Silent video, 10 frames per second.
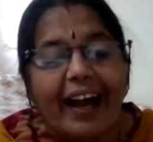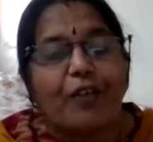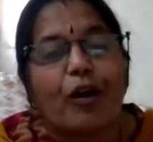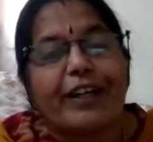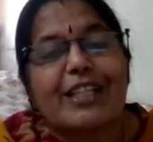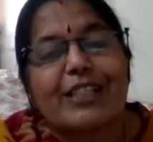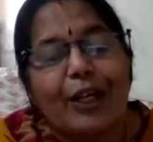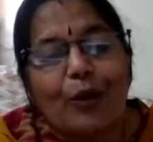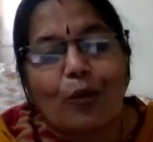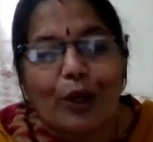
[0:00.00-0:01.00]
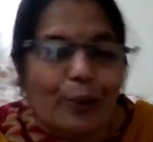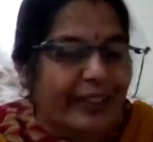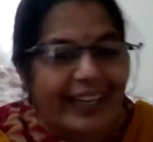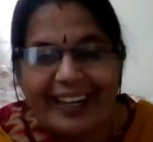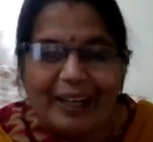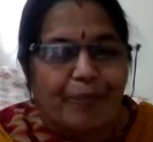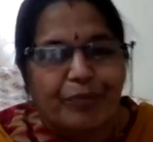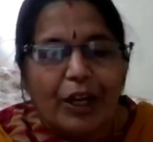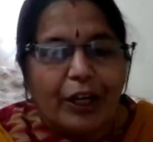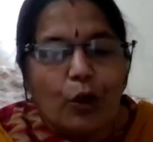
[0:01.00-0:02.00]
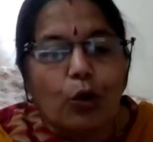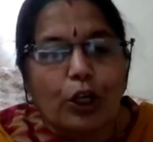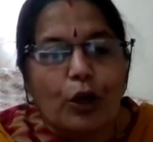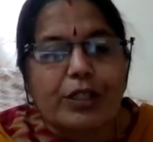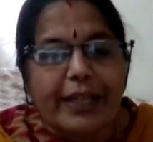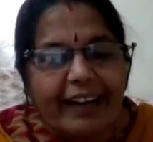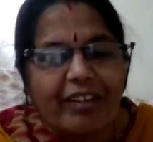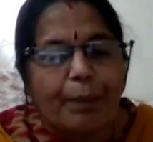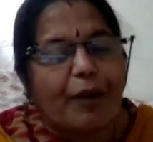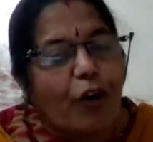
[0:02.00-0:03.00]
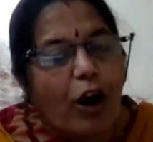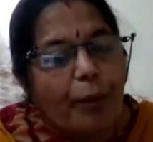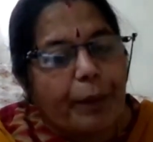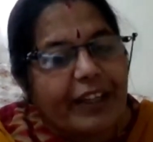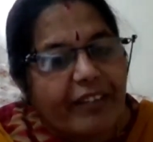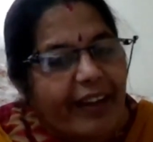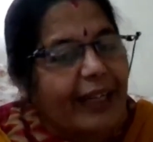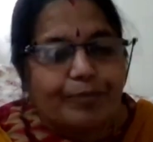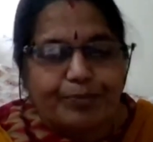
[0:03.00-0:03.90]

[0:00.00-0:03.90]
and what is a nucleotide. Nucleoside will be formed between